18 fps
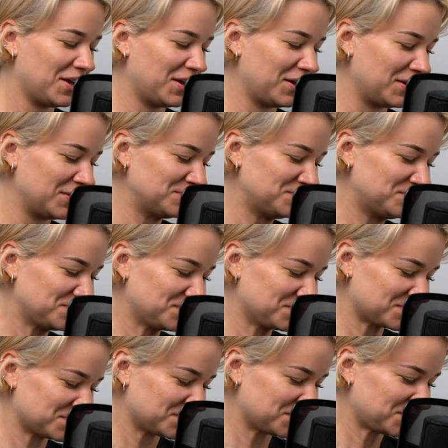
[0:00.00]
All
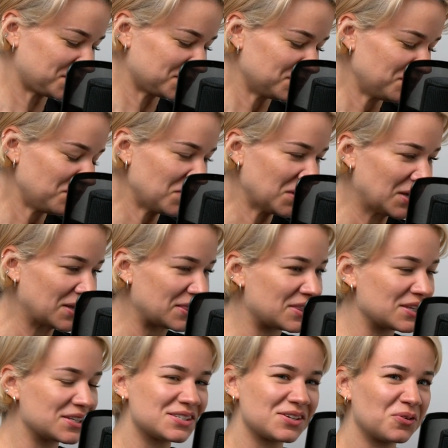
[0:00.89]

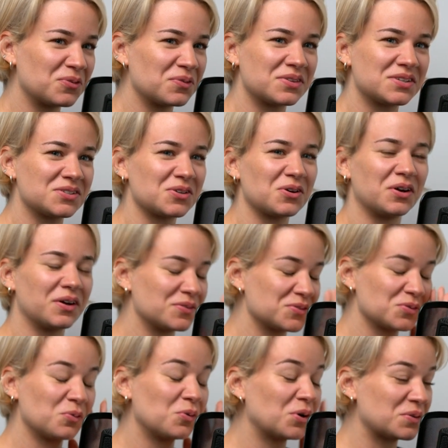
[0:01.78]
I was
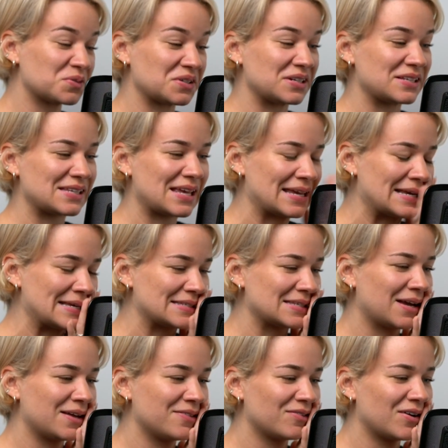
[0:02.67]
going to say
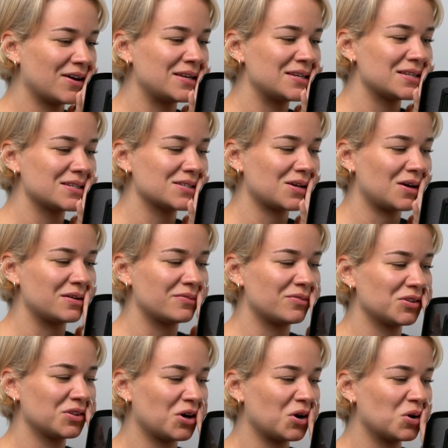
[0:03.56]
is that I find this kind
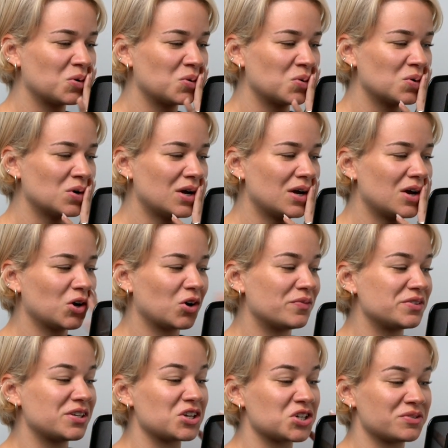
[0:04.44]
of the whole
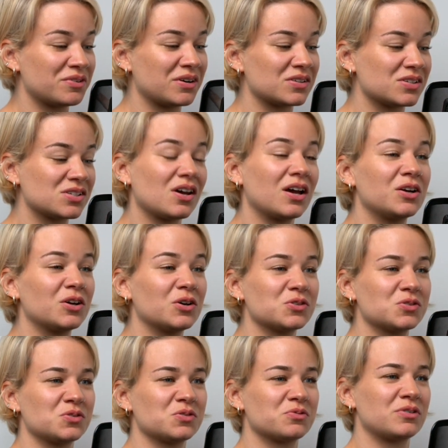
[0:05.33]
conversation around side
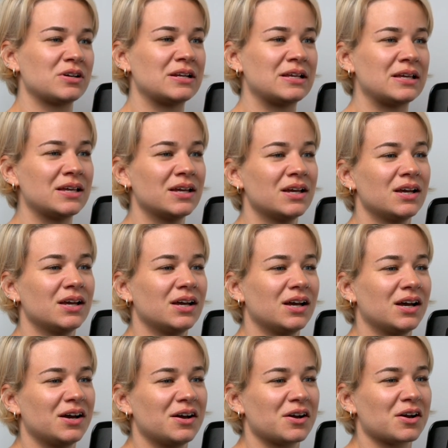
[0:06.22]
hustles really
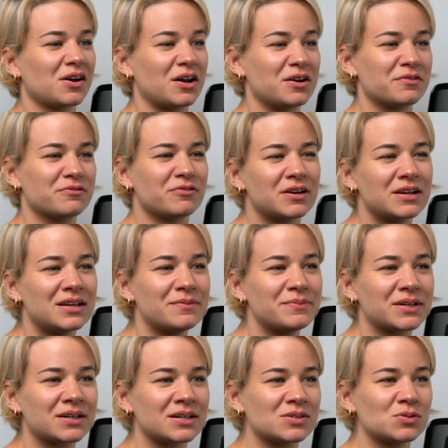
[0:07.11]
kind of
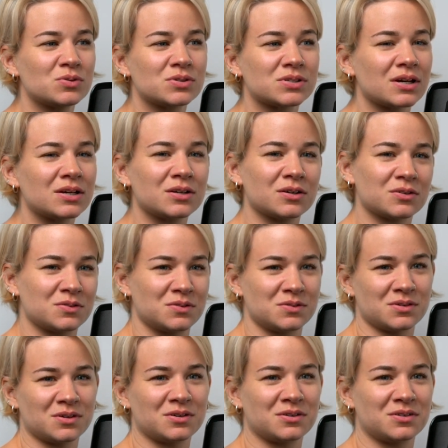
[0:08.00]
funny, because all side
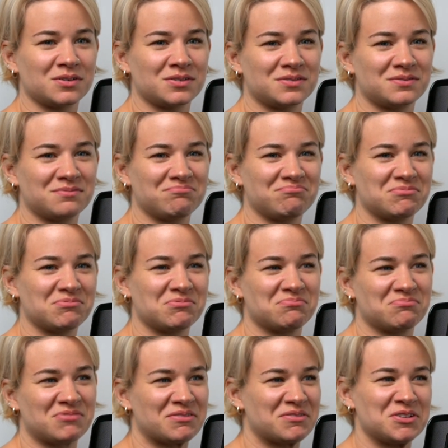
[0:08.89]
hustles are
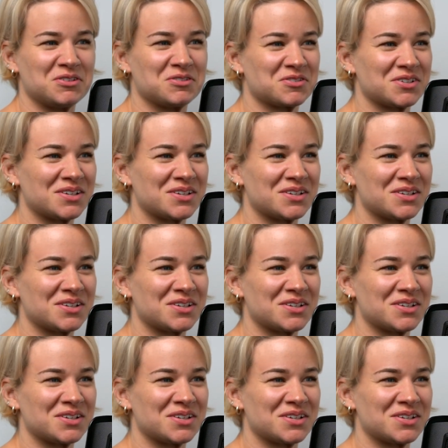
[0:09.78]
revenue